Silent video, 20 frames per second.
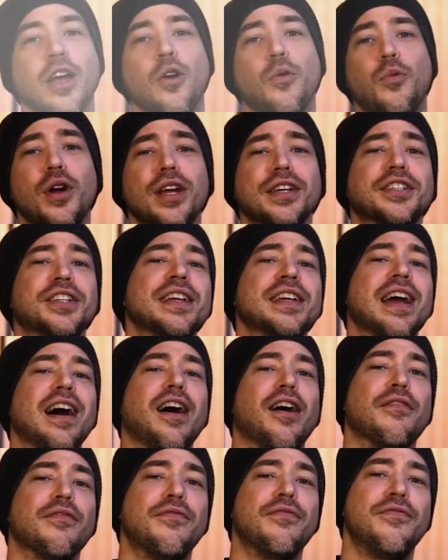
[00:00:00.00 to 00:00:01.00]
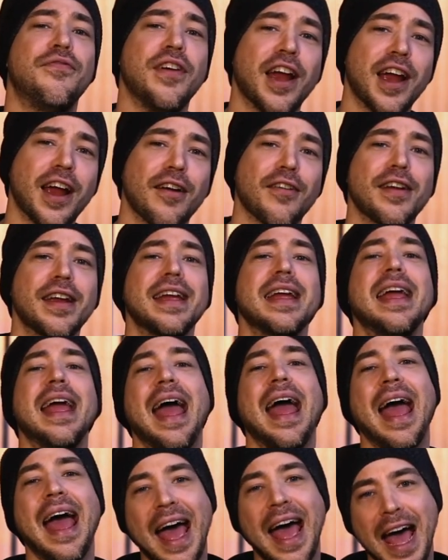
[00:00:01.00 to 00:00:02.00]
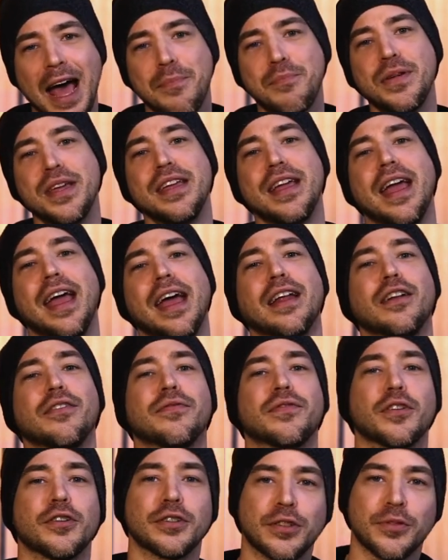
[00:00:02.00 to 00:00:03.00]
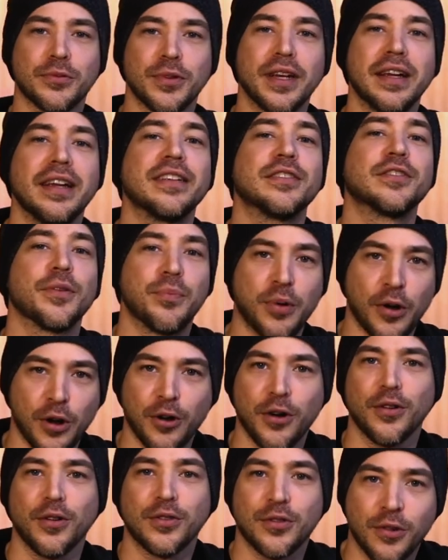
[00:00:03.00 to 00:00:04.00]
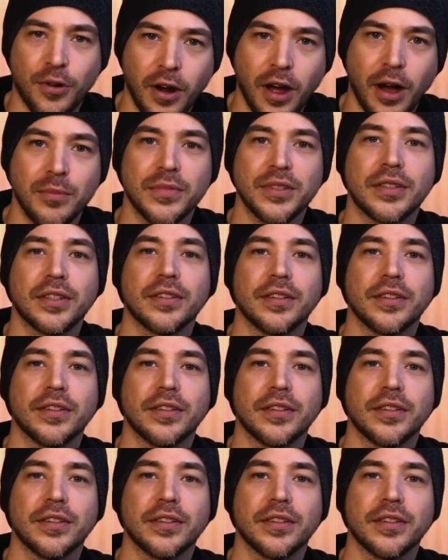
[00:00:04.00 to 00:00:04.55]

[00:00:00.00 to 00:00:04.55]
Wishing a very happy anniversary to Pearl Drums.